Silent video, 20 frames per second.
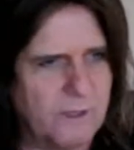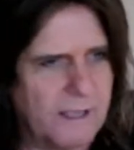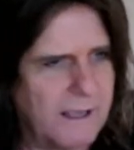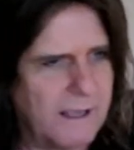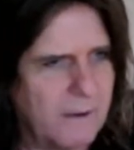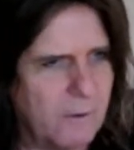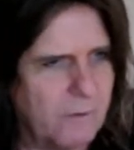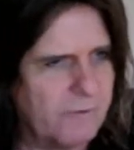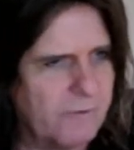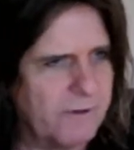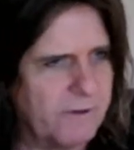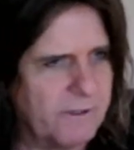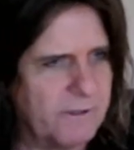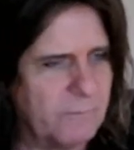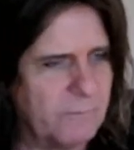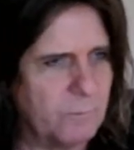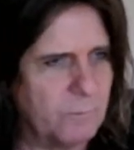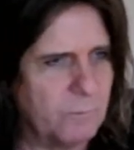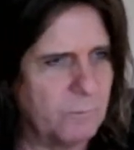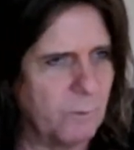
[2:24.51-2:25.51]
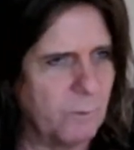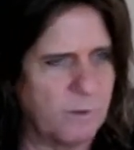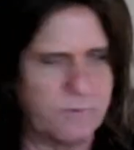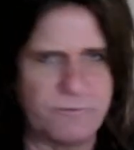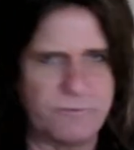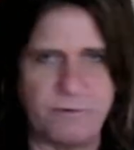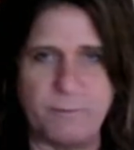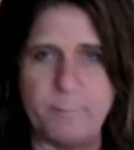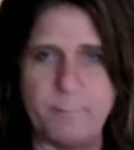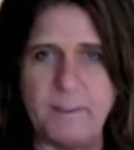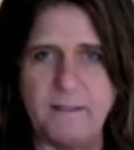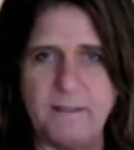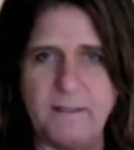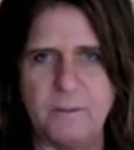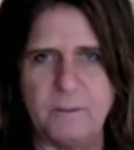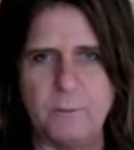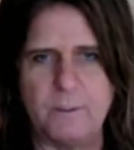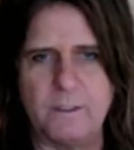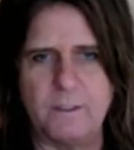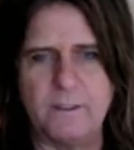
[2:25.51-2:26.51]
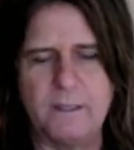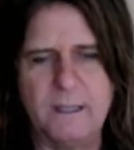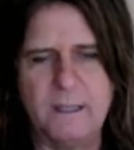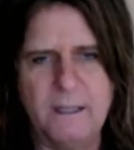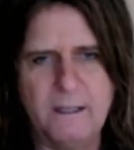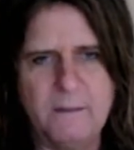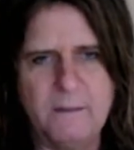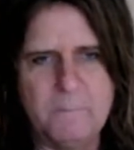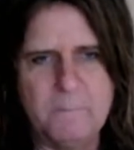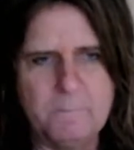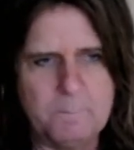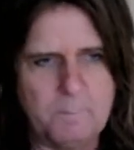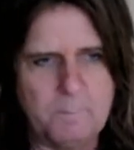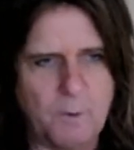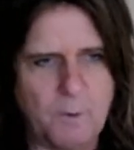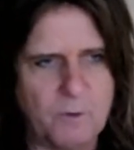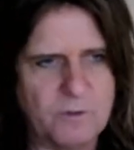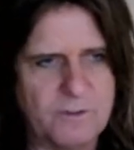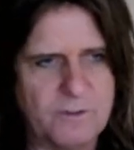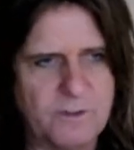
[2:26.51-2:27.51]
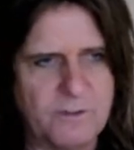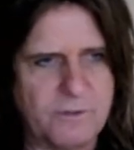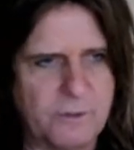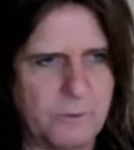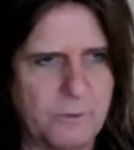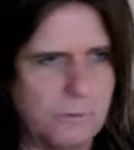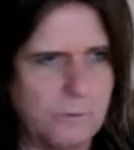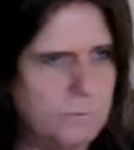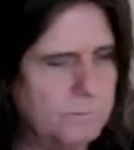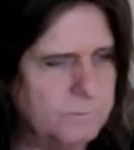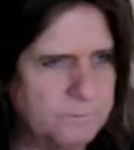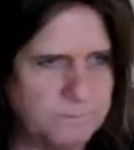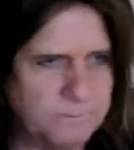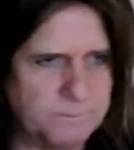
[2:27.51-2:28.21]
I already was familiar with, mostly through,